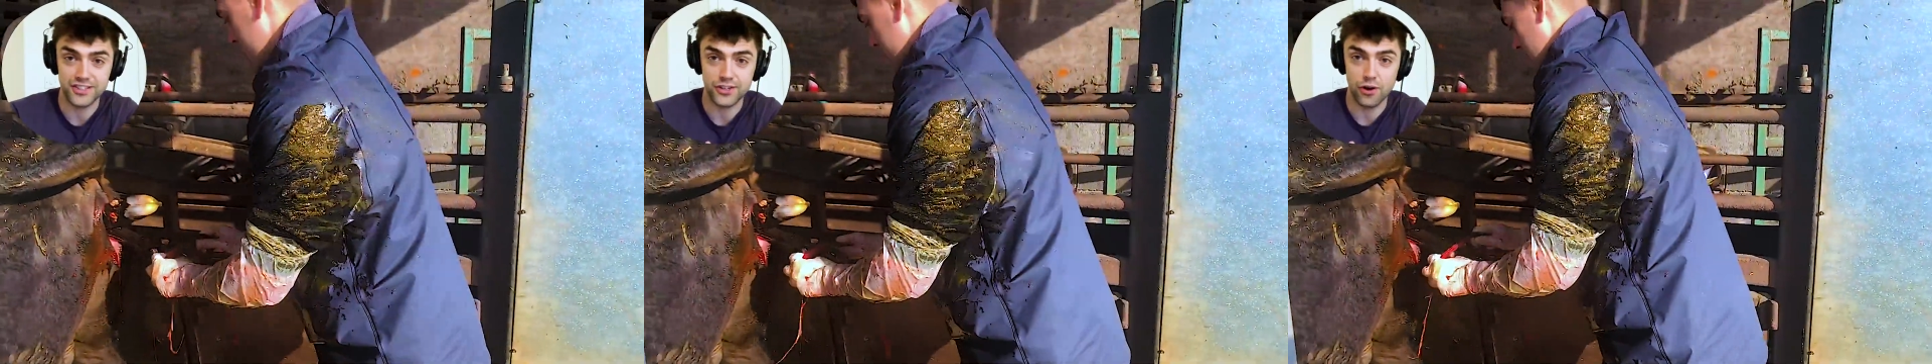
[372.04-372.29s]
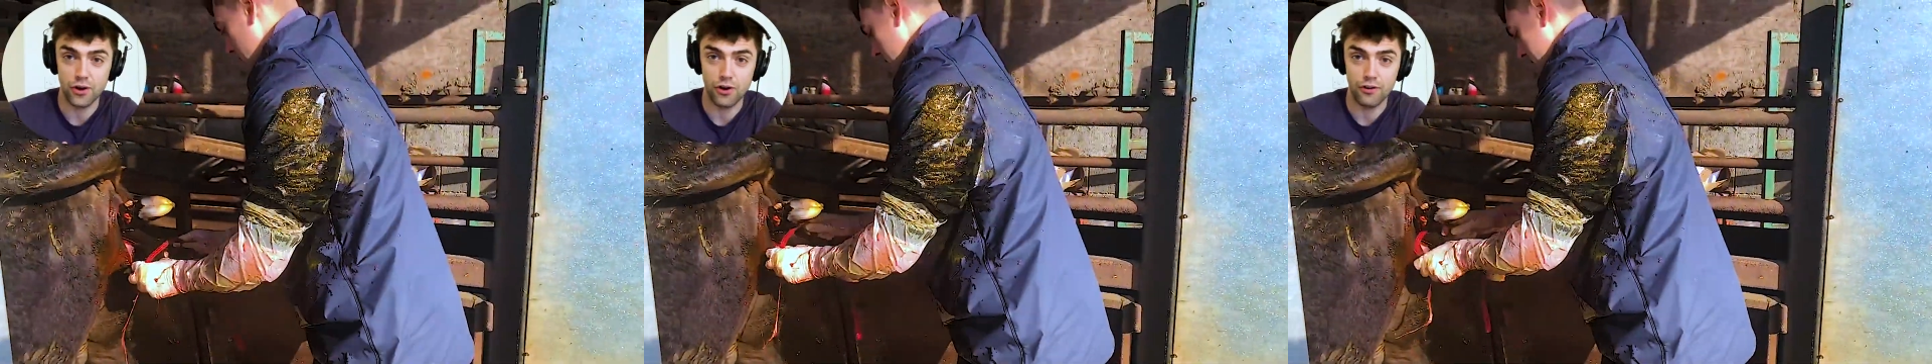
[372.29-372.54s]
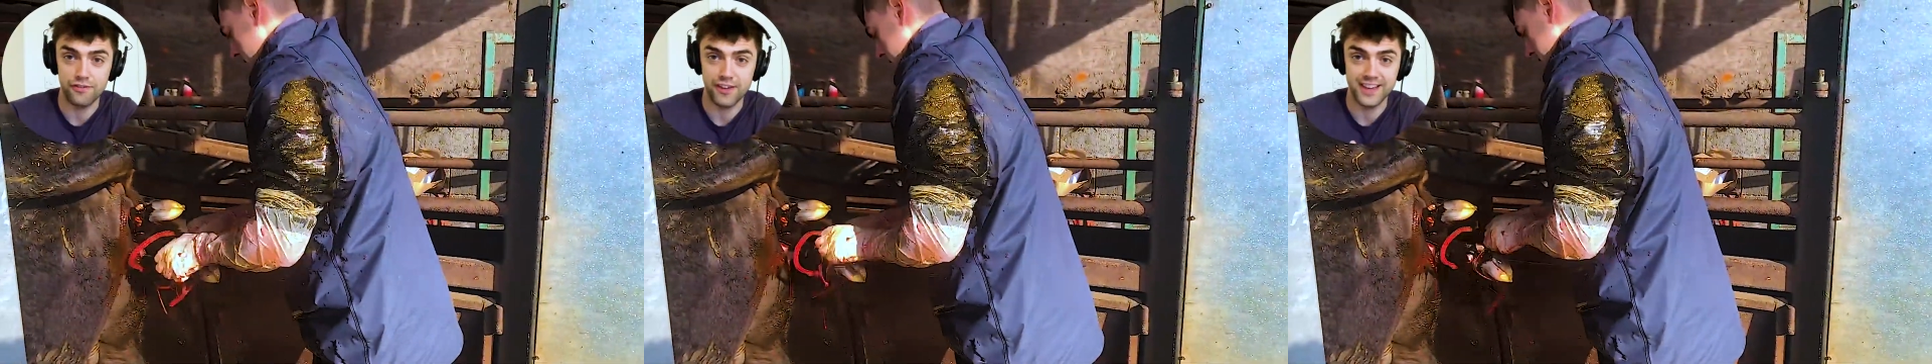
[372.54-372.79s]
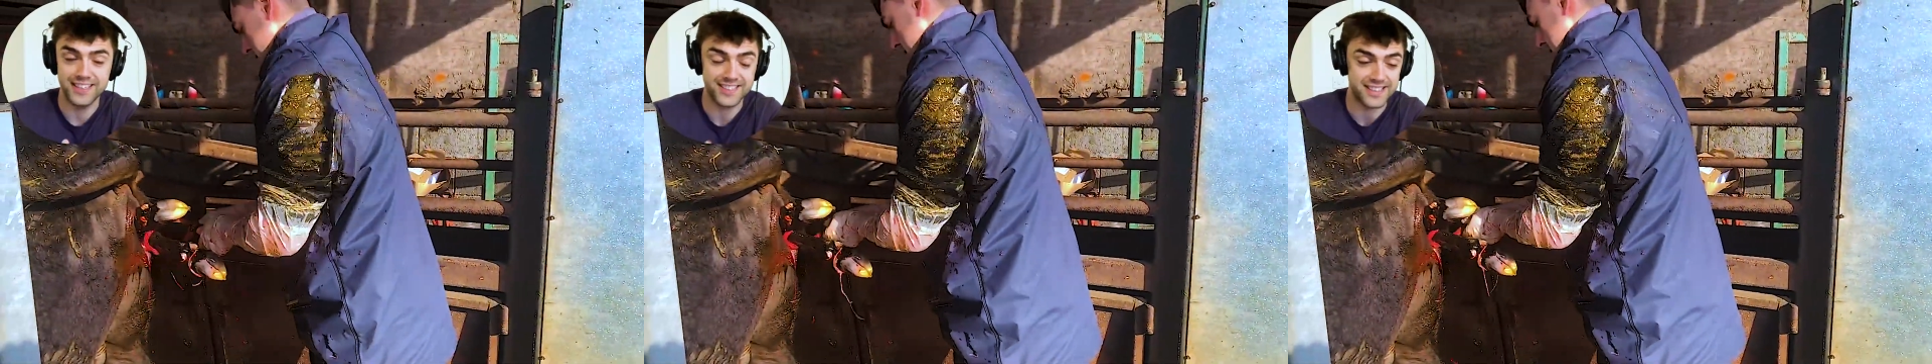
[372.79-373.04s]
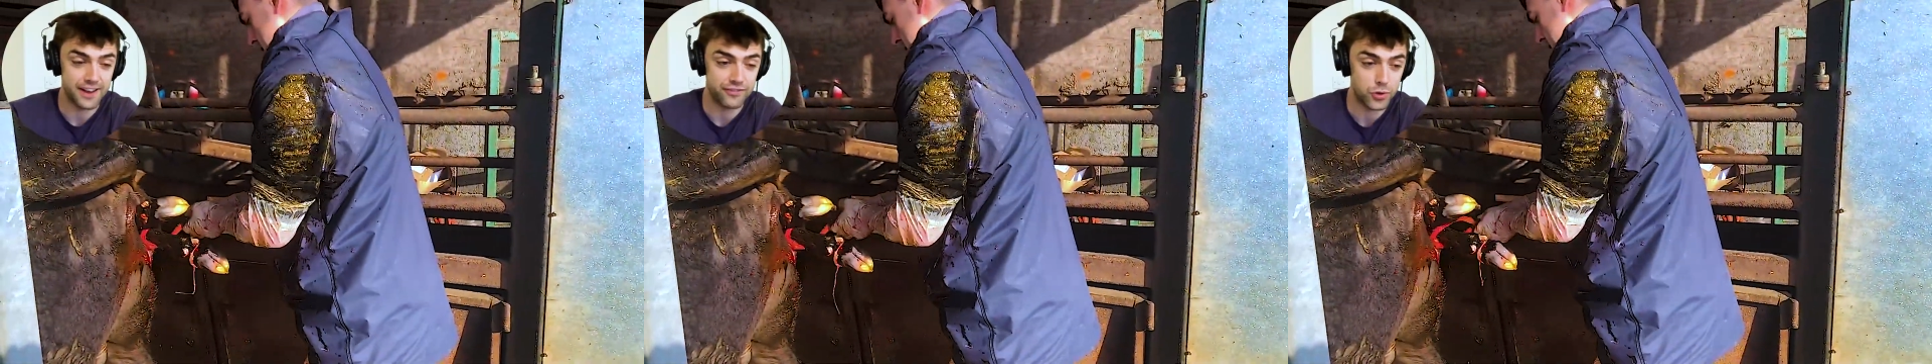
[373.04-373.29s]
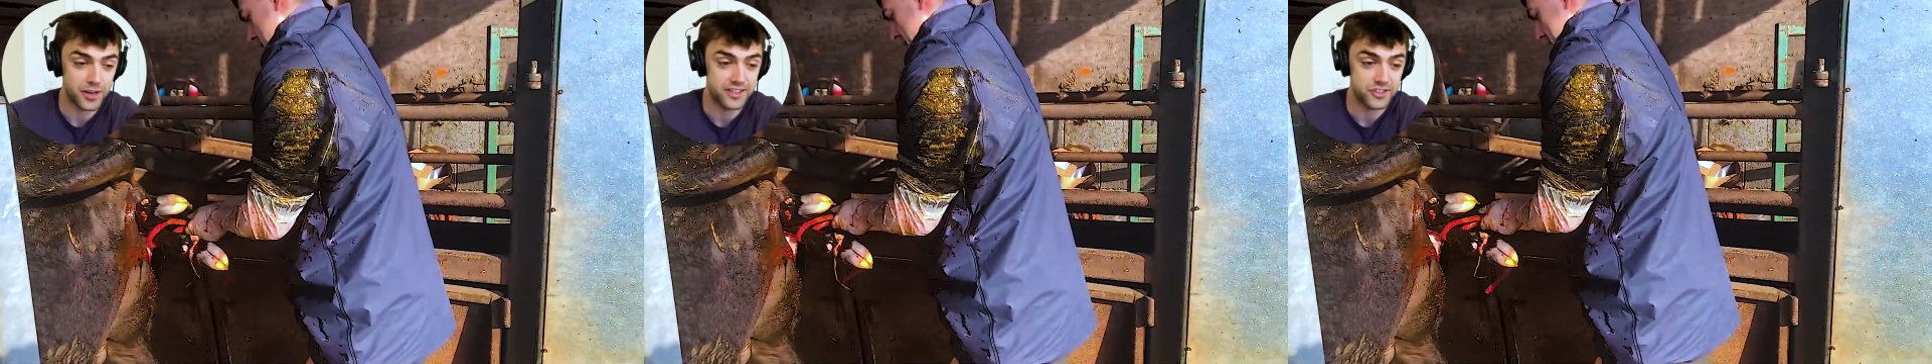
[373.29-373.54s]
of a set of
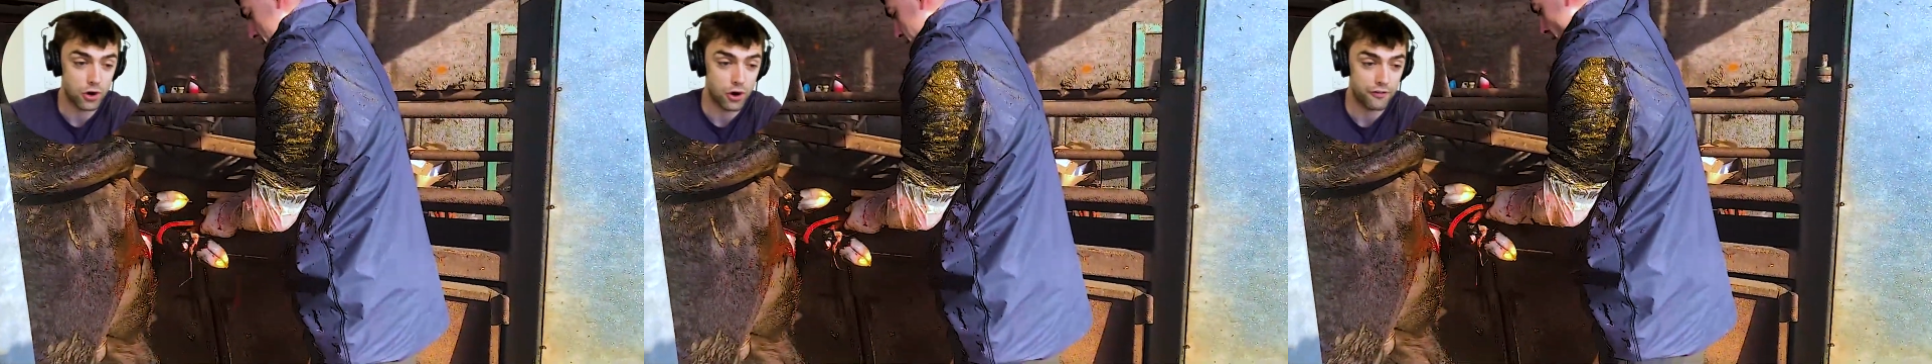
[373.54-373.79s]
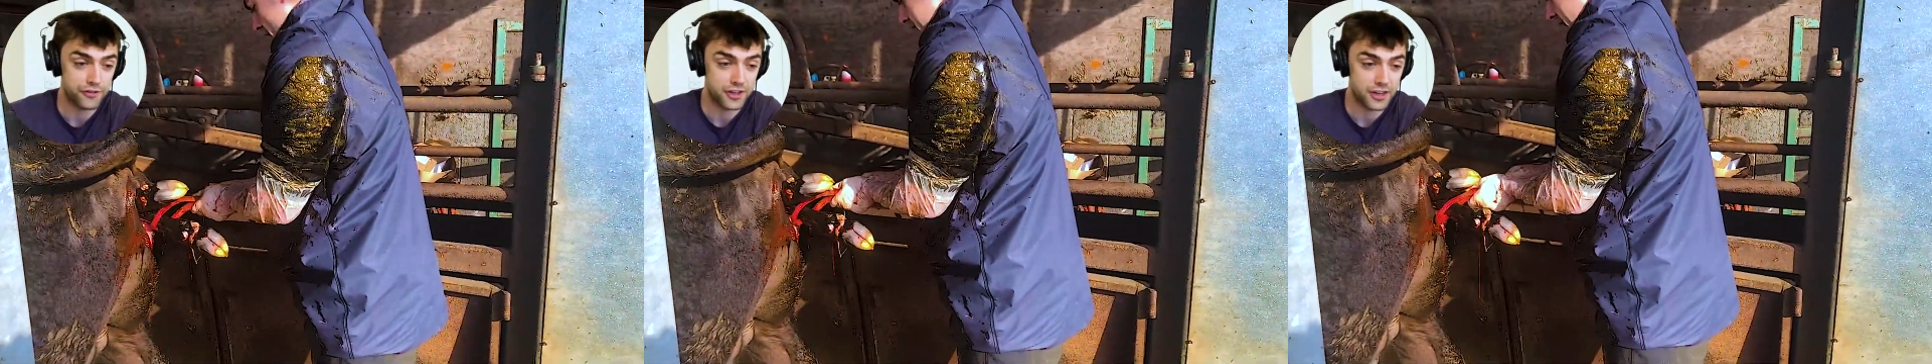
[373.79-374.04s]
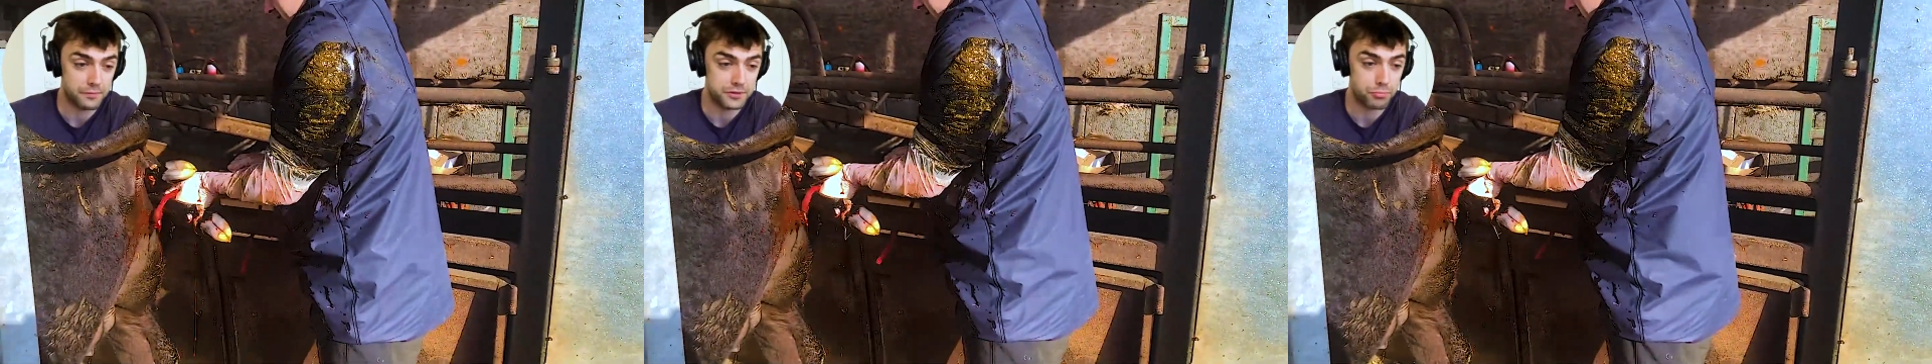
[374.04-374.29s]
twins often comes